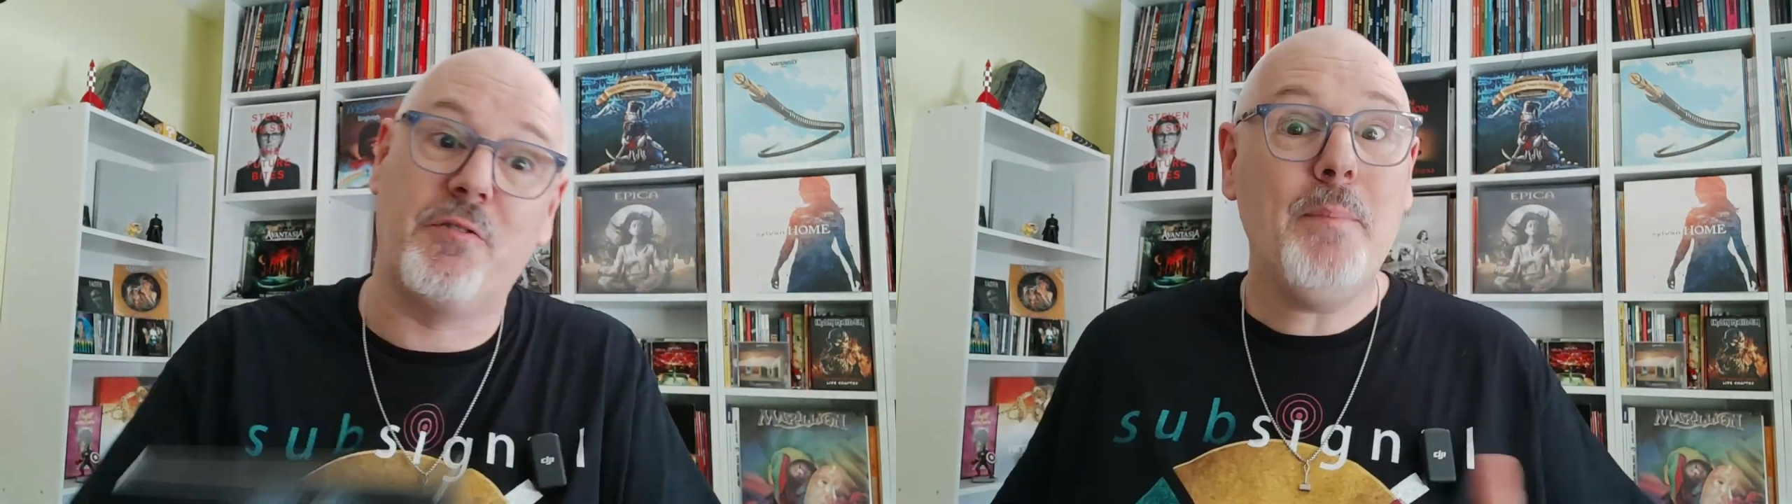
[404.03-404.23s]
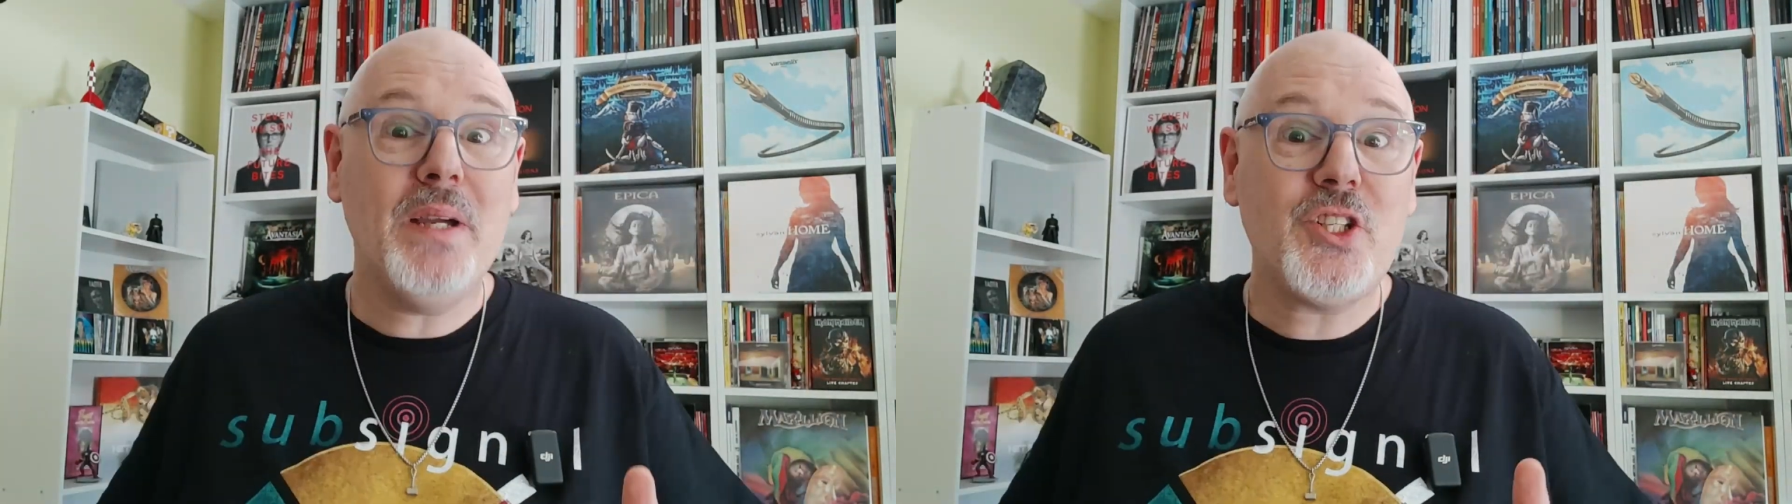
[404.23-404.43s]

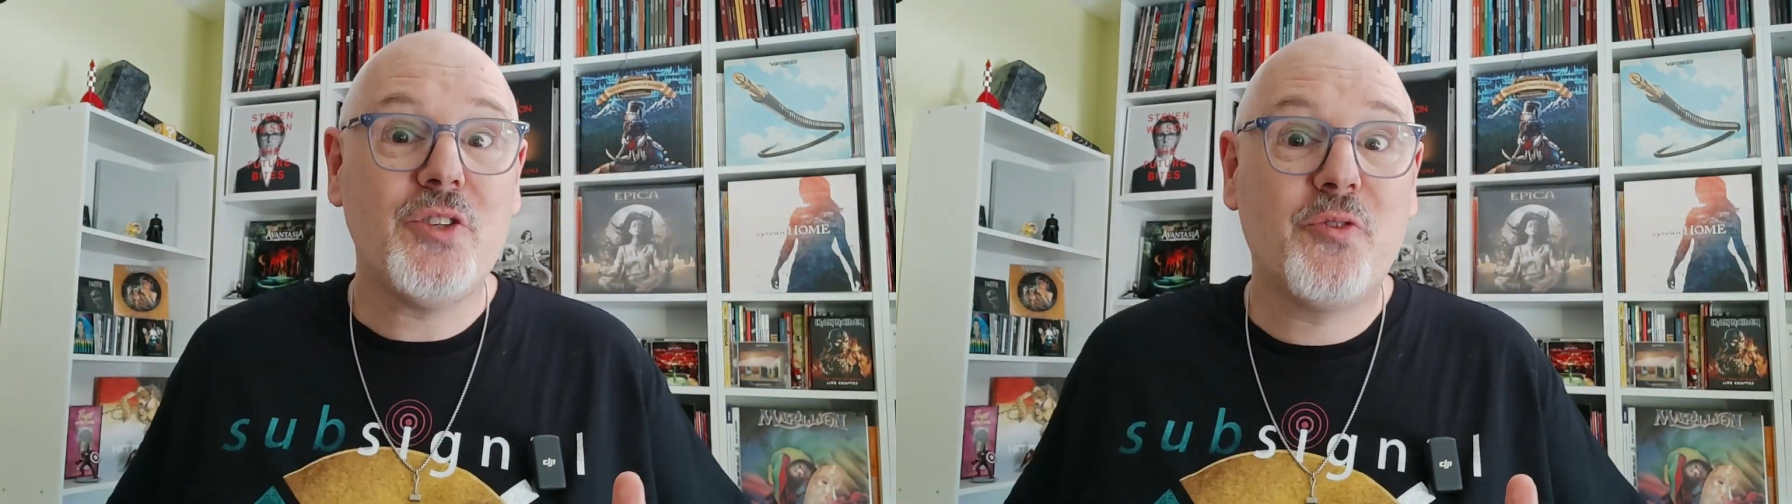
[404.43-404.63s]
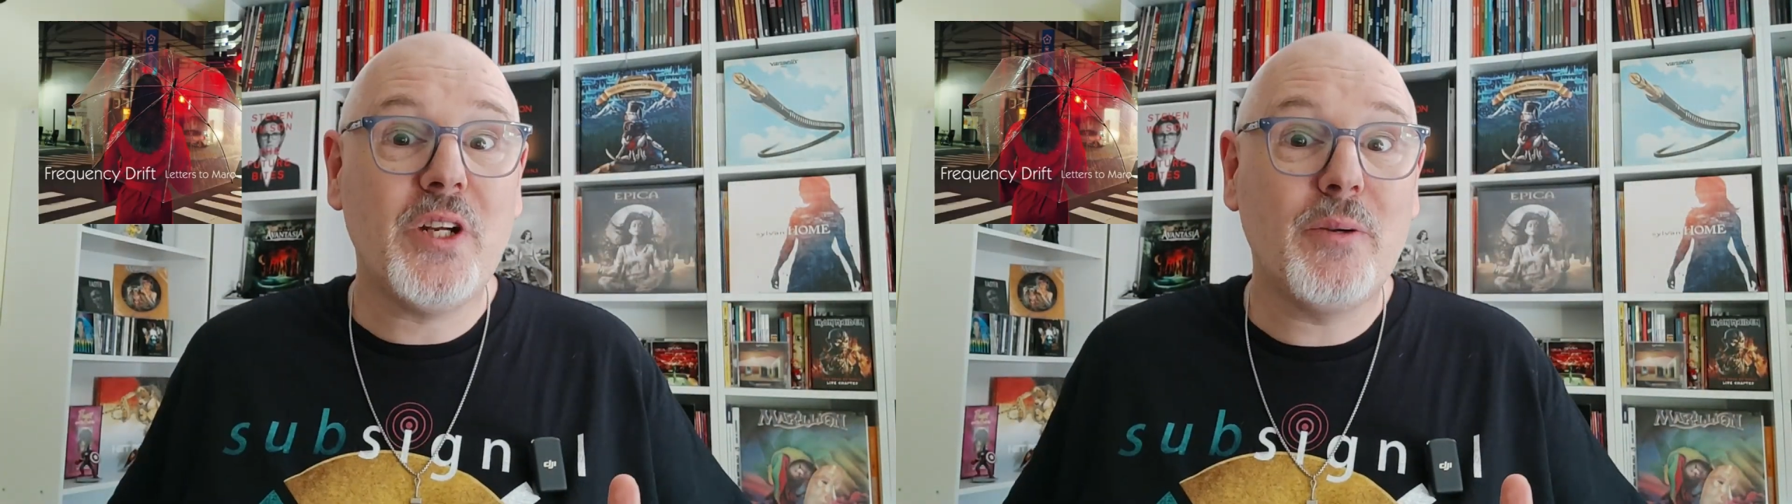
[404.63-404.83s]
I
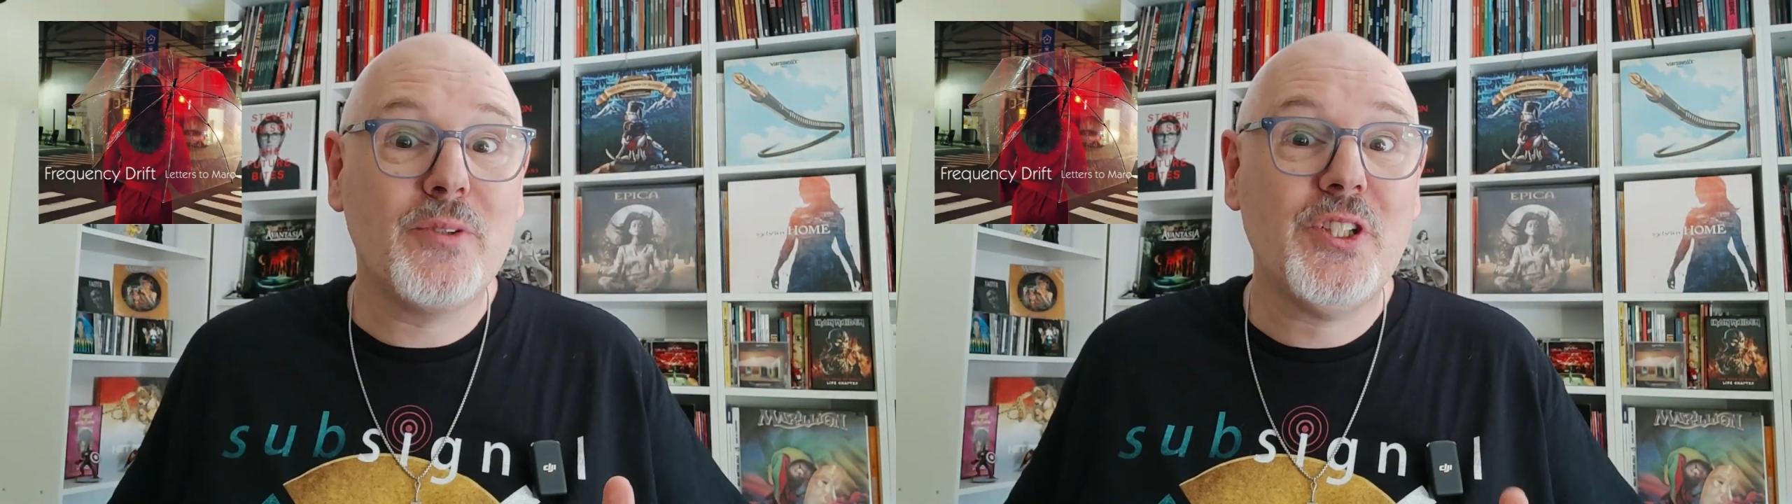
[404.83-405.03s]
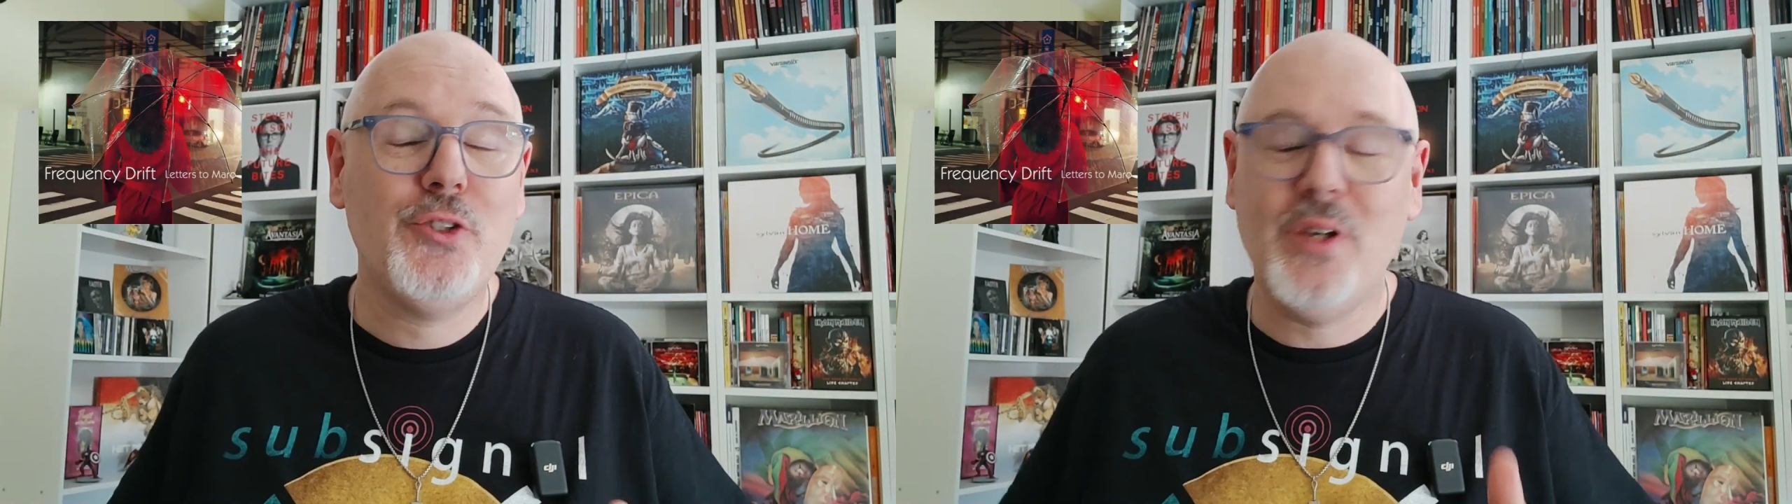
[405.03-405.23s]
mentioned
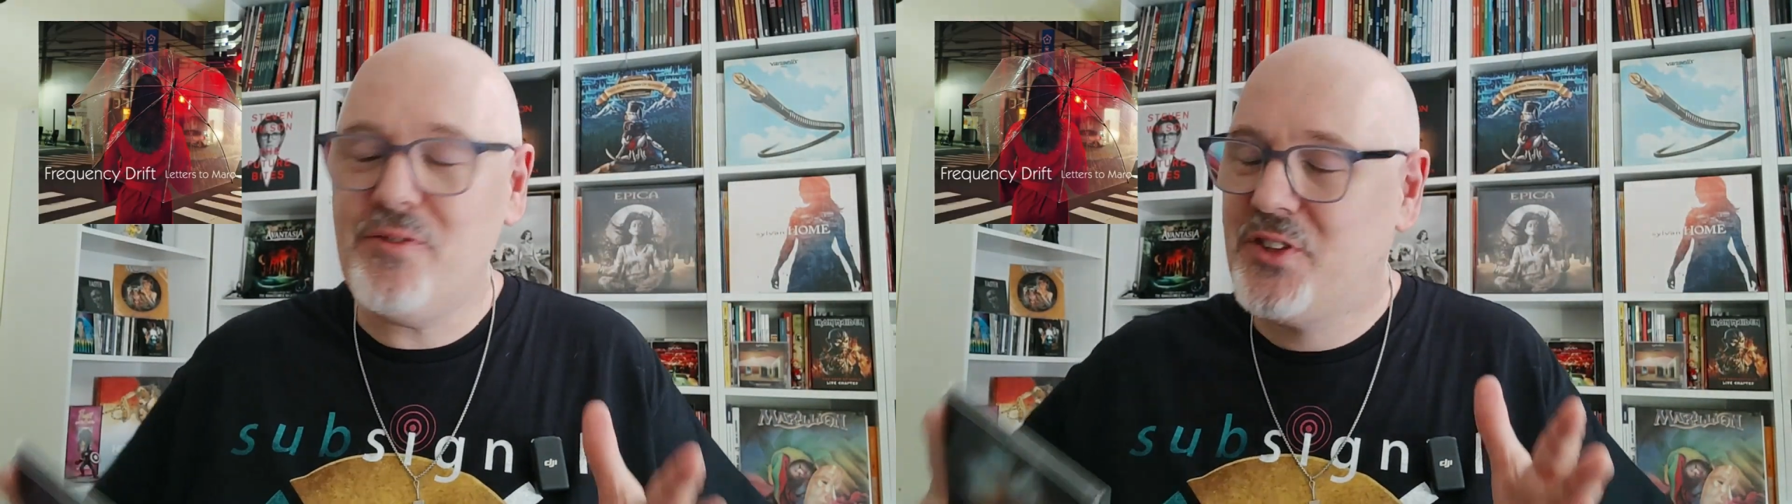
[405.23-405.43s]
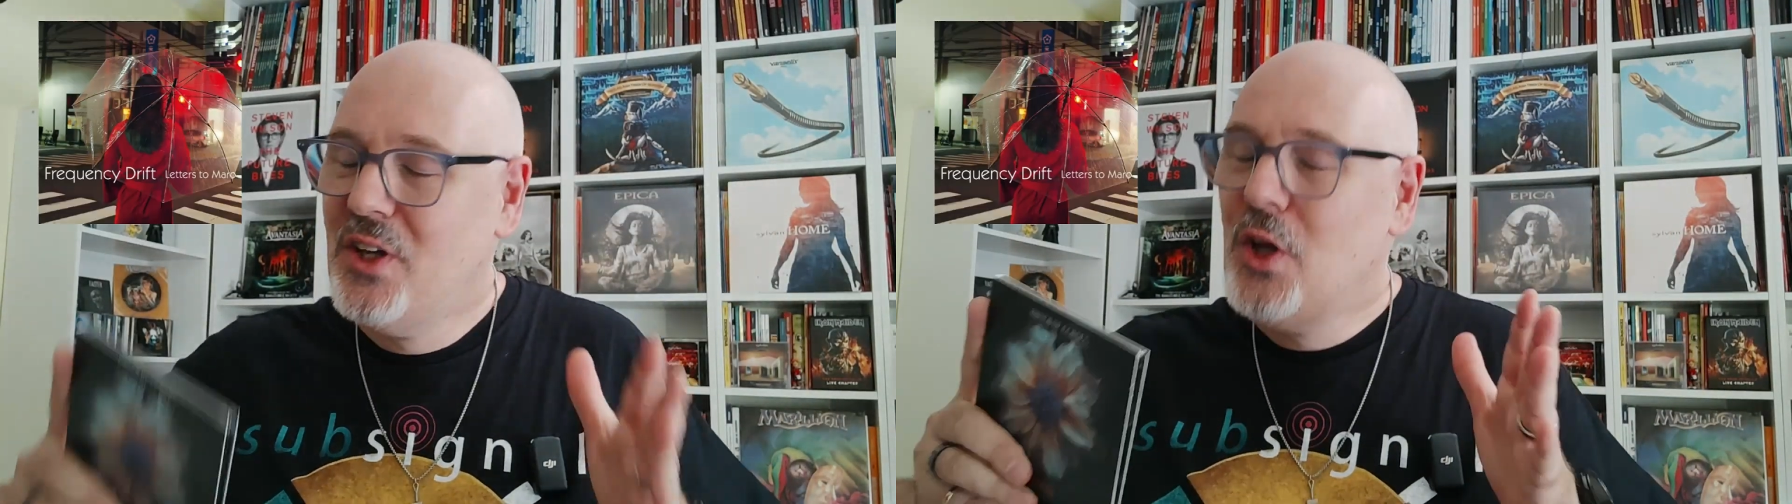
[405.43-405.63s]
Frequency
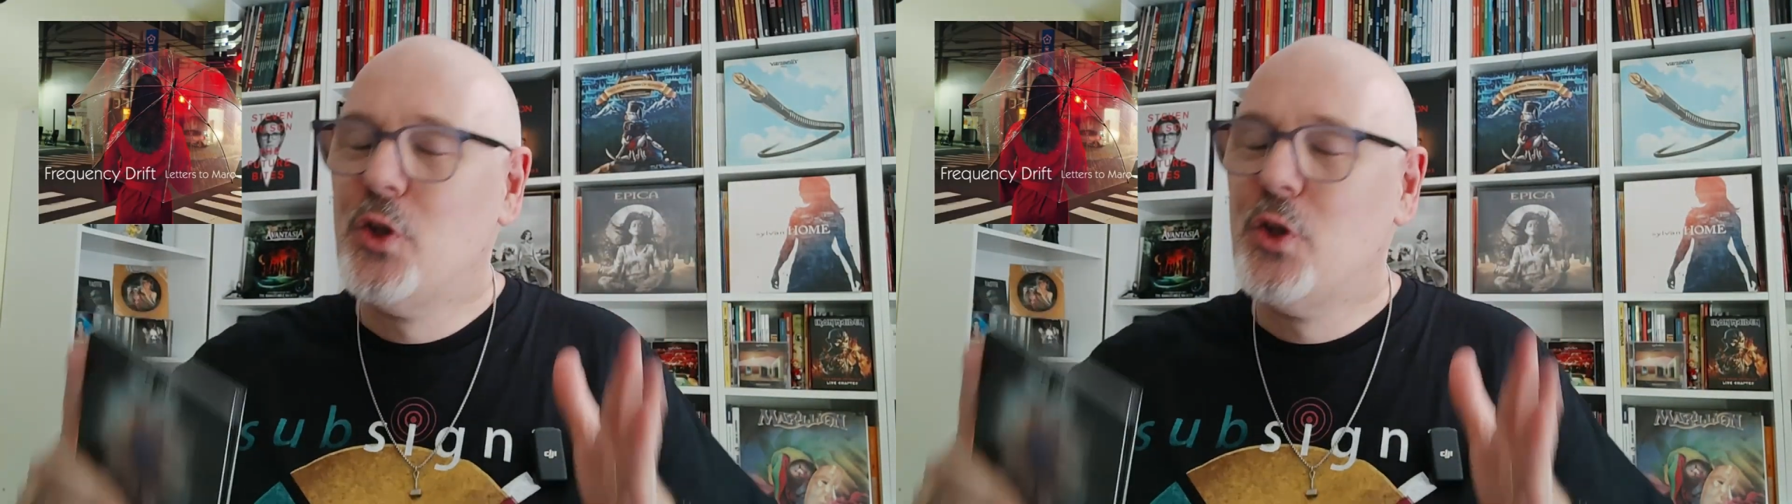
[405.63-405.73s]
Drift,